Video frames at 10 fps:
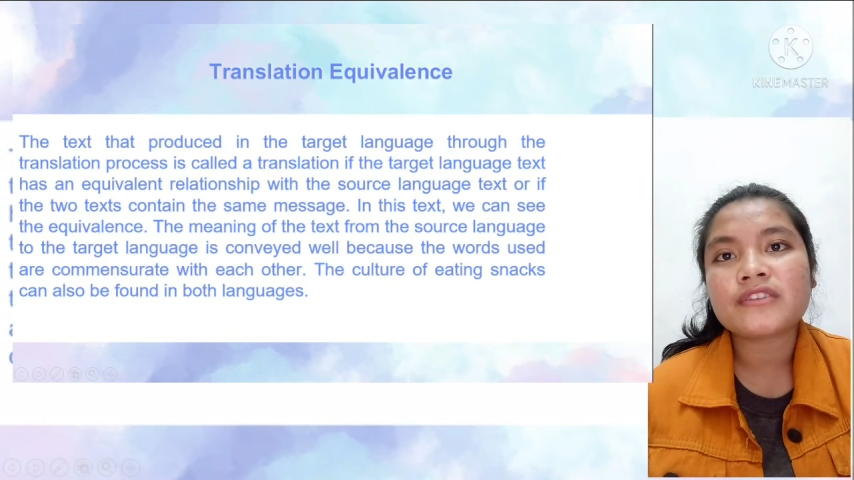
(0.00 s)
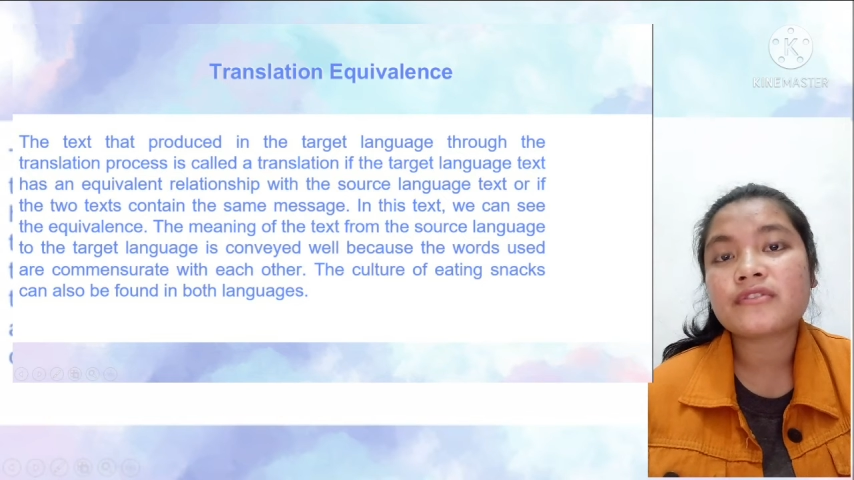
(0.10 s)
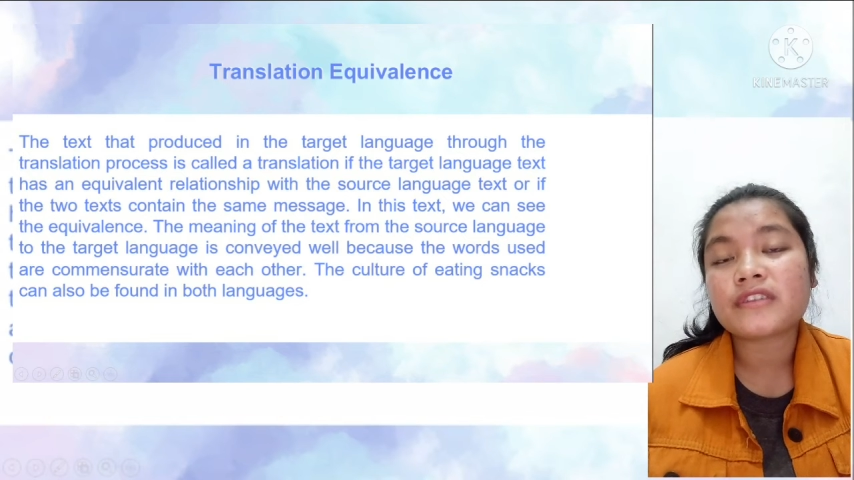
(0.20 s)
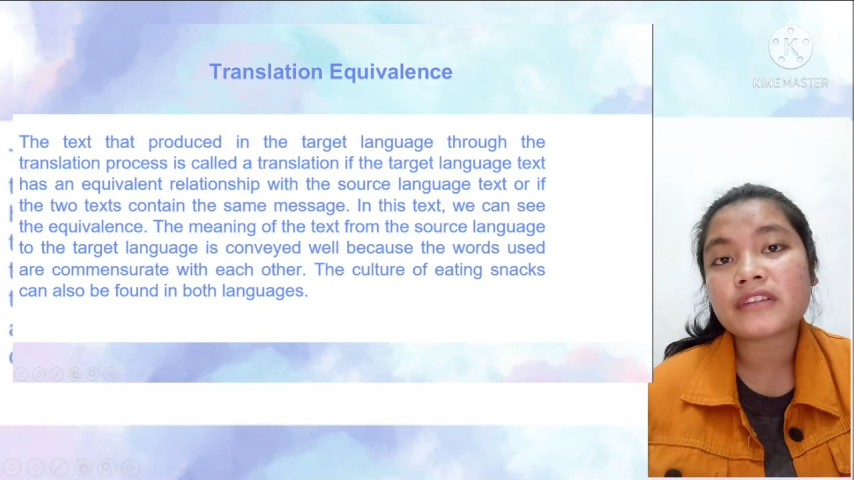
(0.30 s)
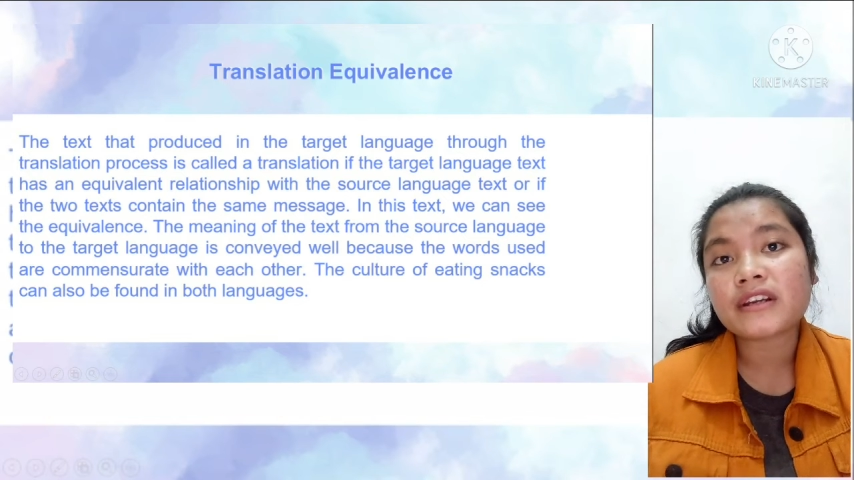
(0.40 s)

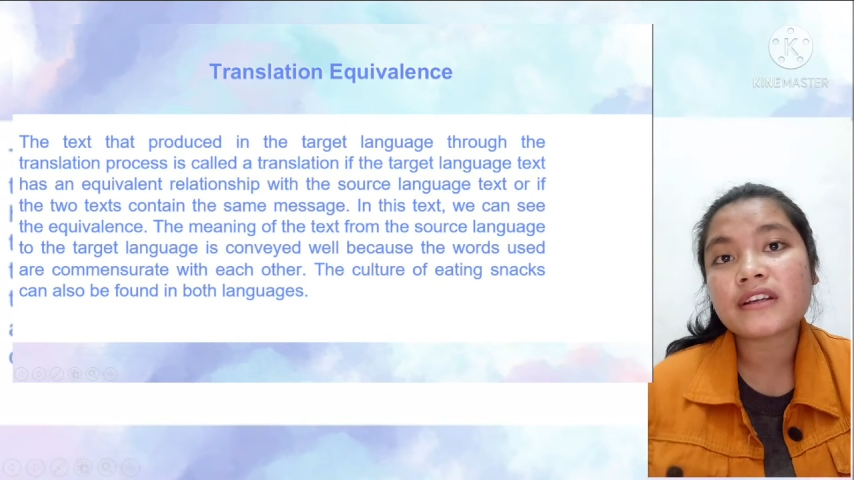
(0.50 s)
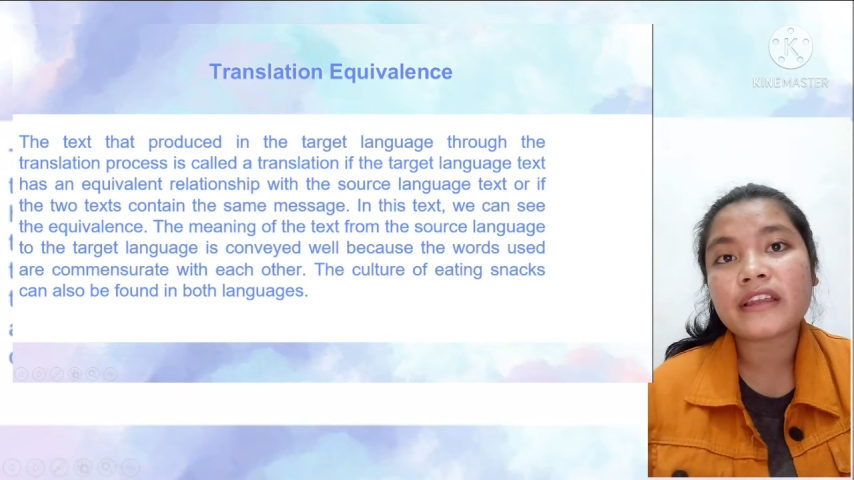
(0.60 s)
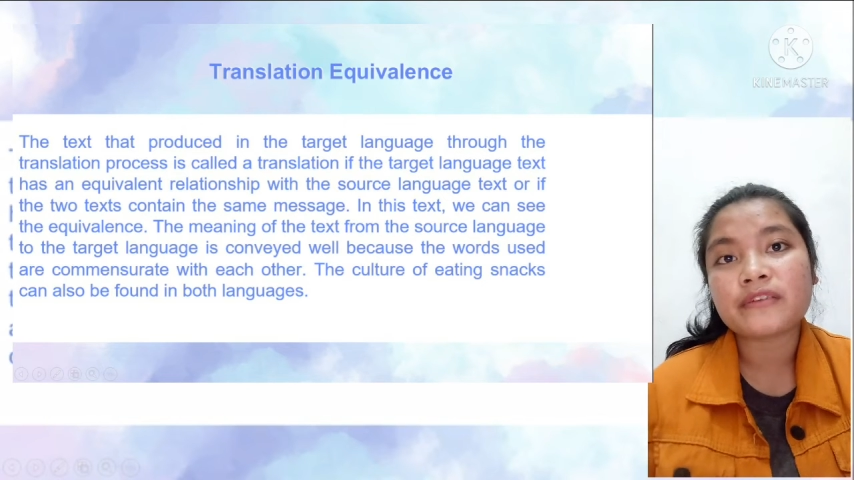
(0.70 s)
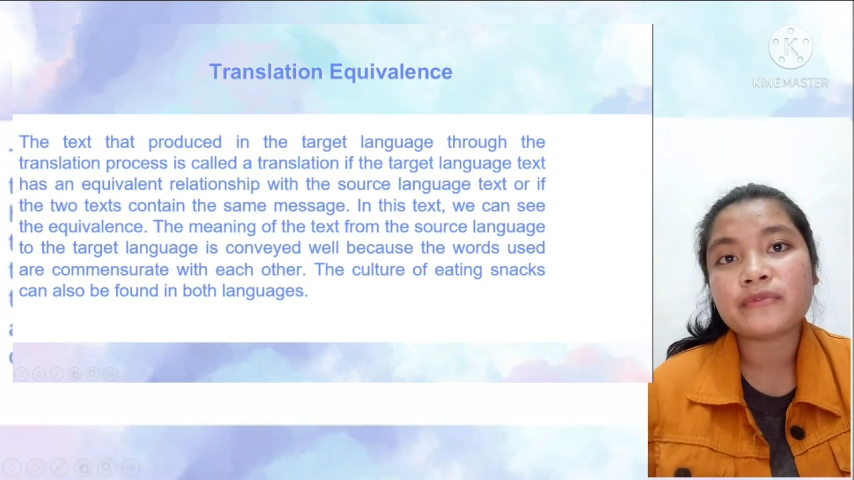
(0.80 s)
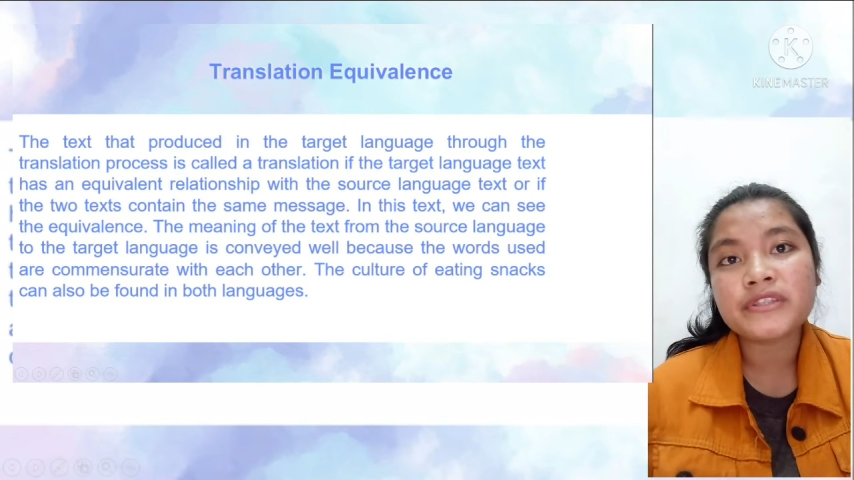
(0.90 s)
to the target
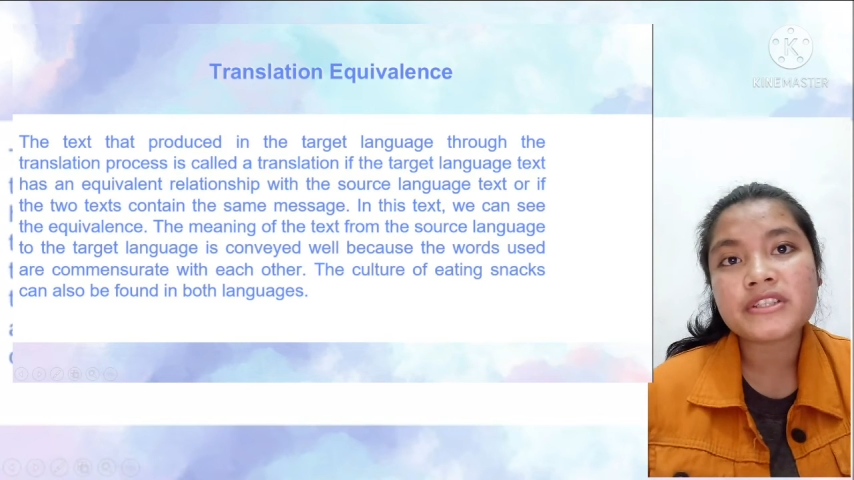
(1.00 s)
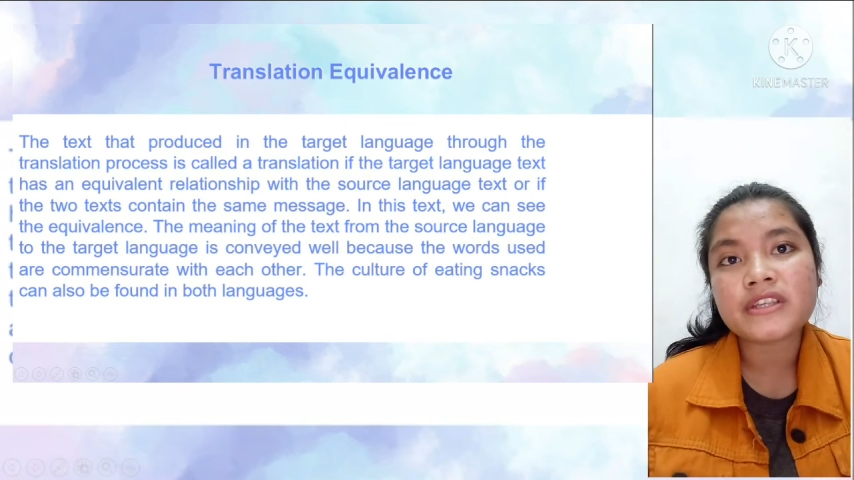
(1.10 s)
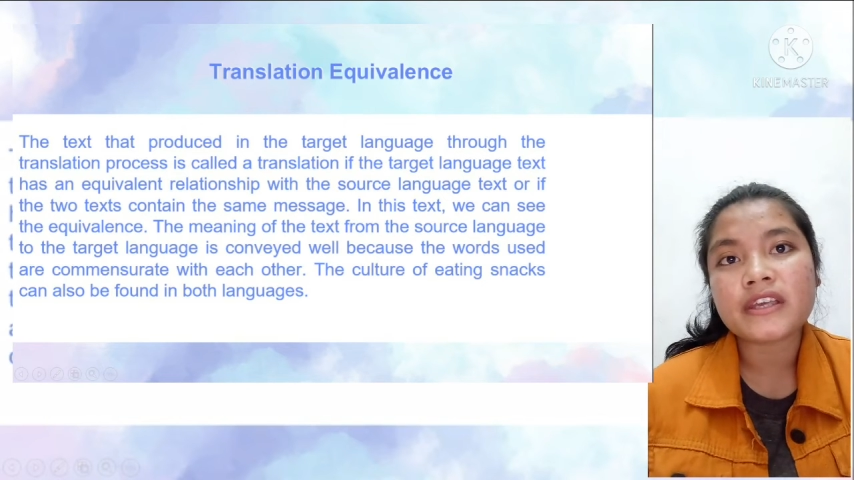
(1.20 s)
language